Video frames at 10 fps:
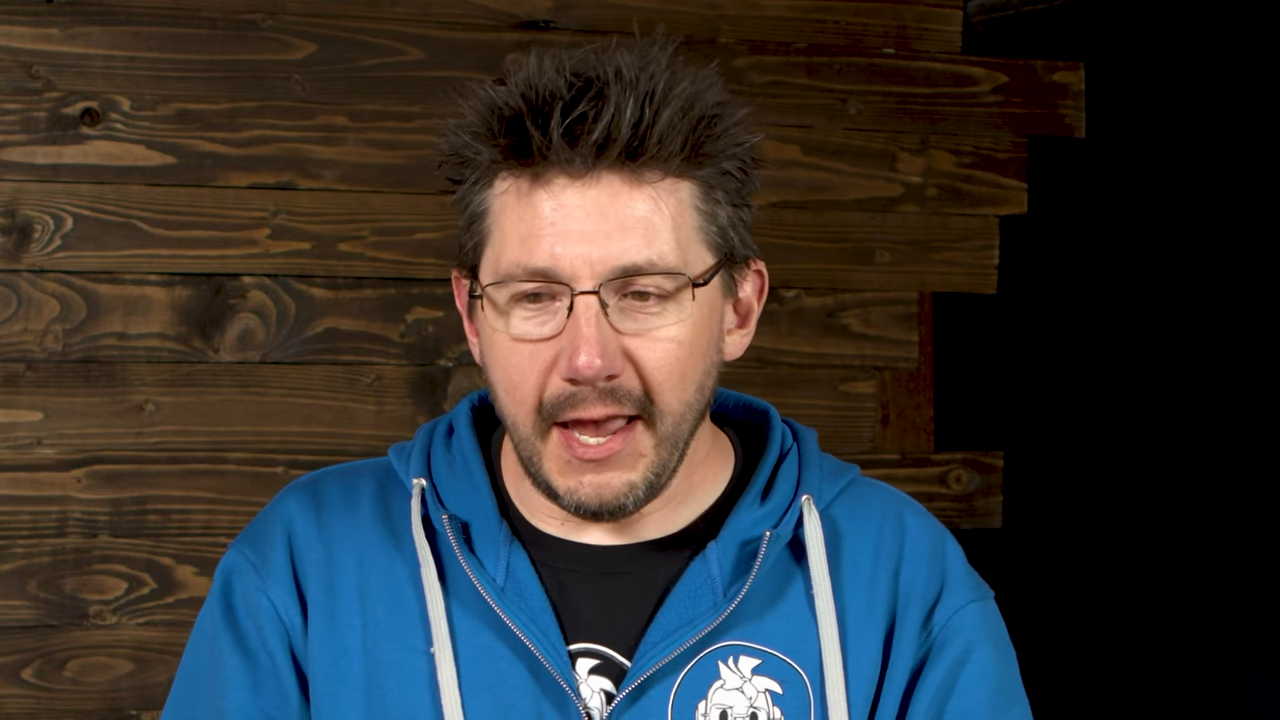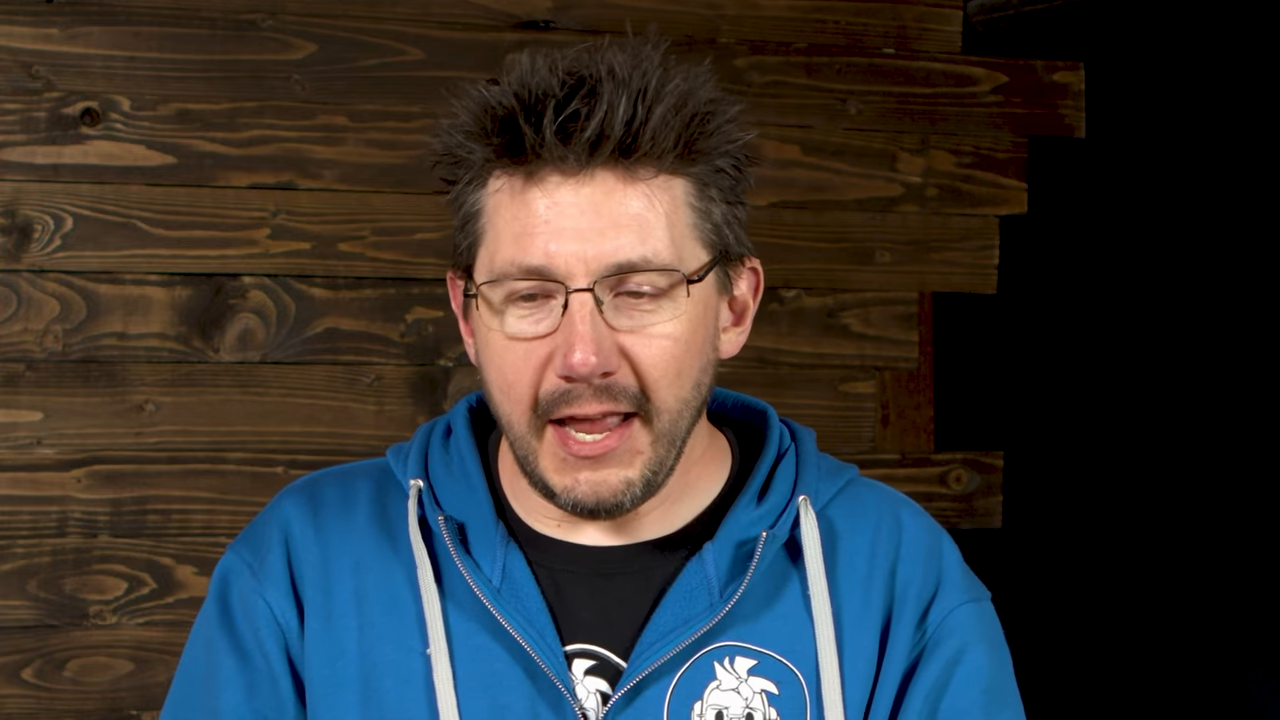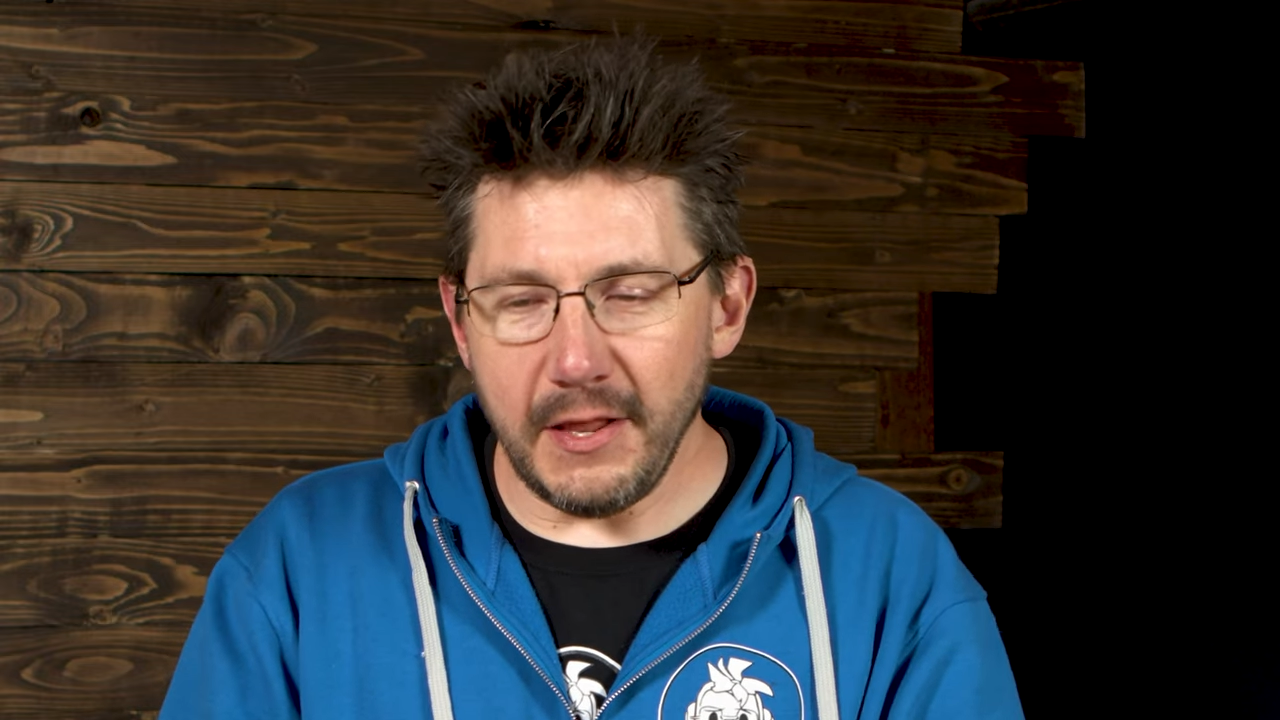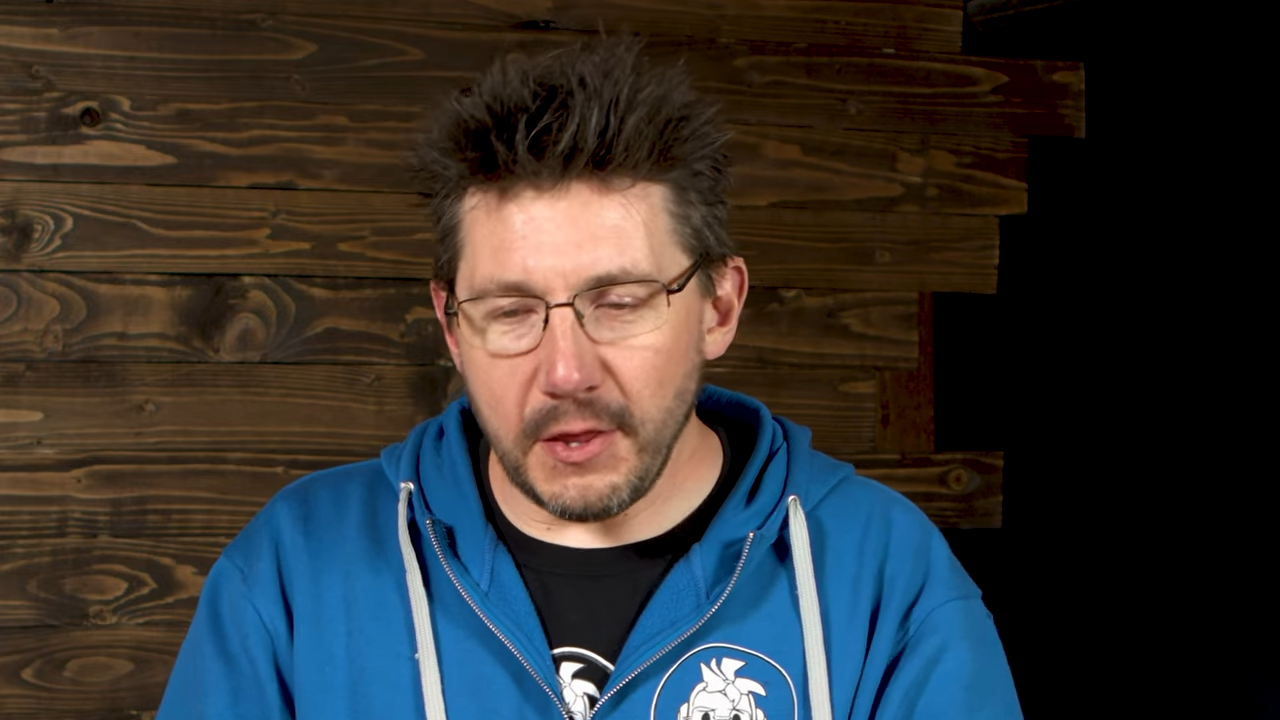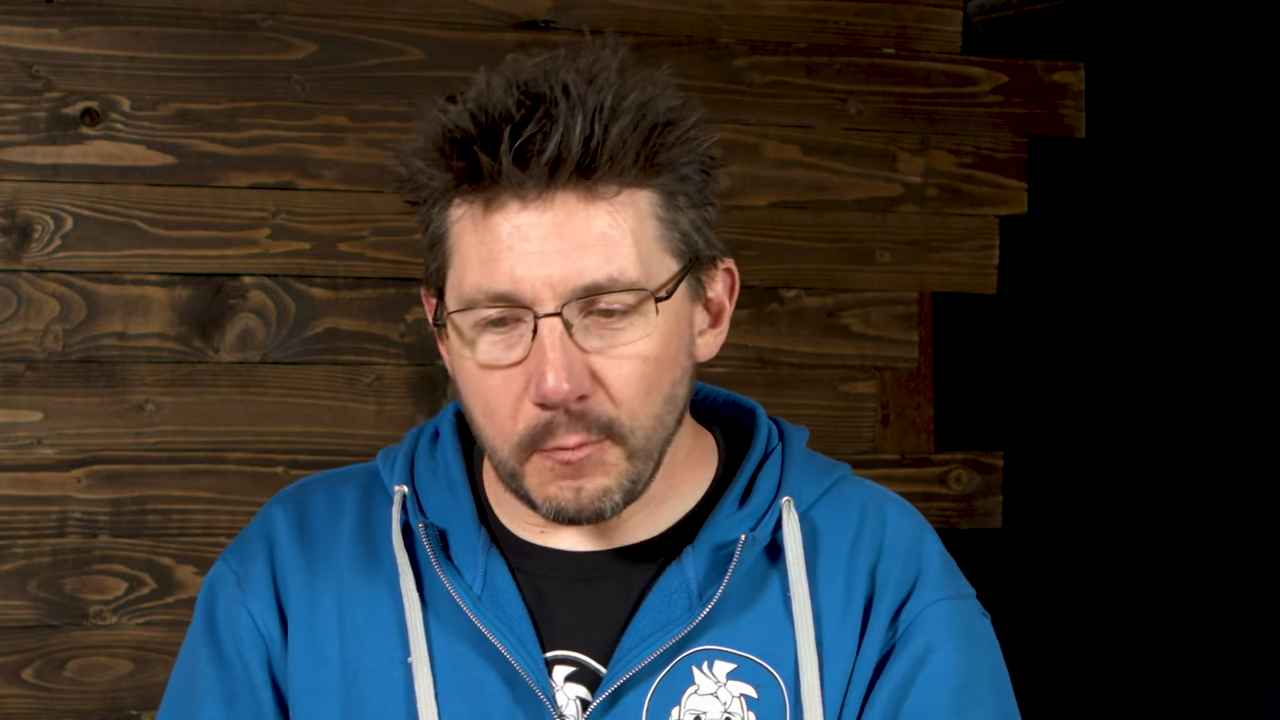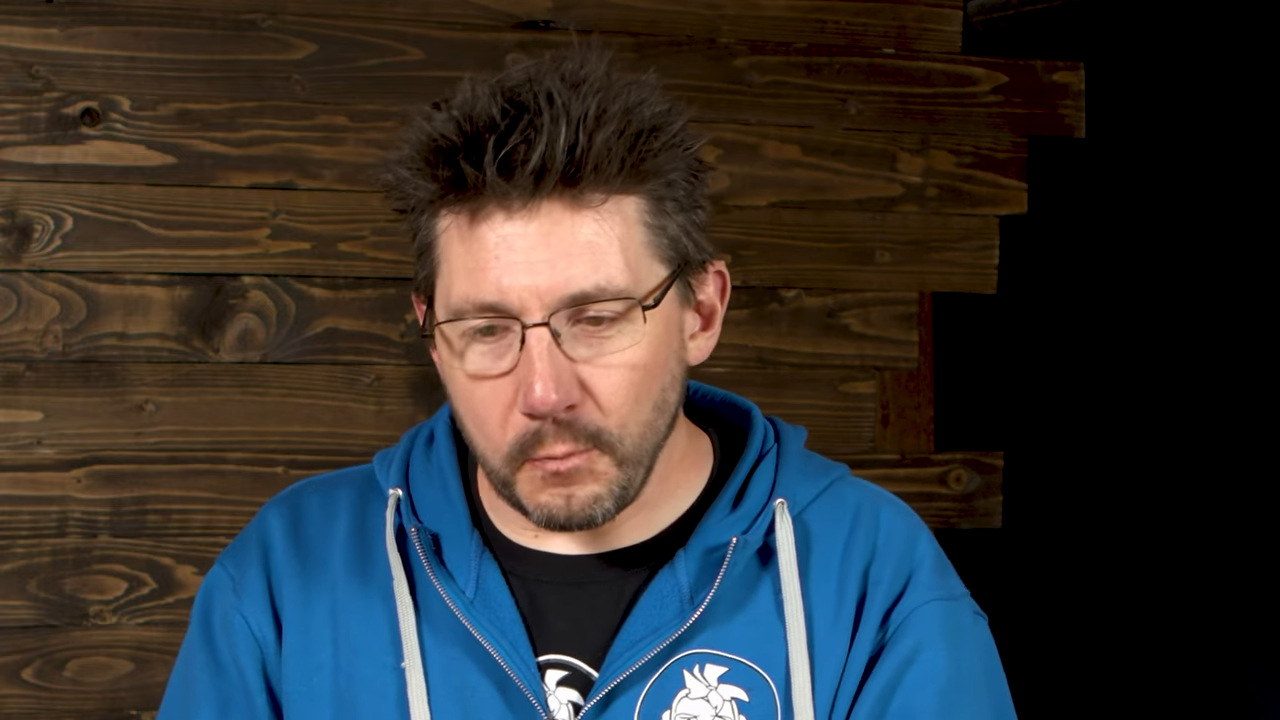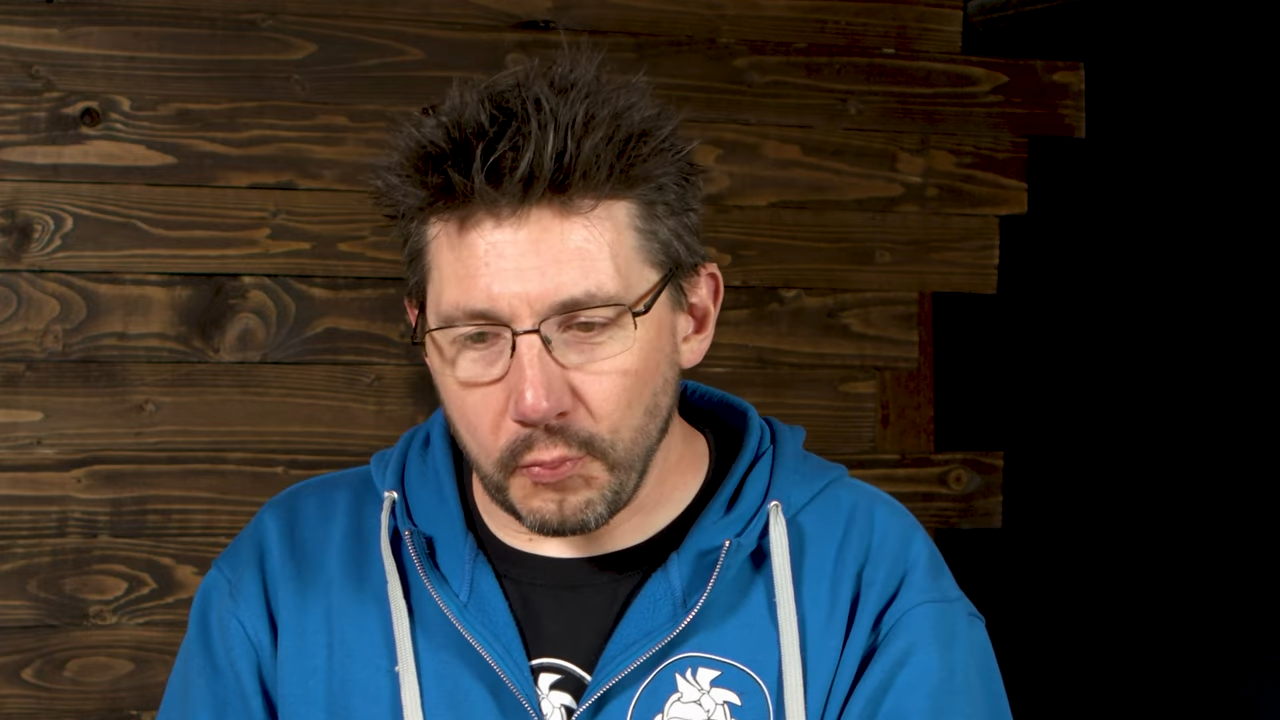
and the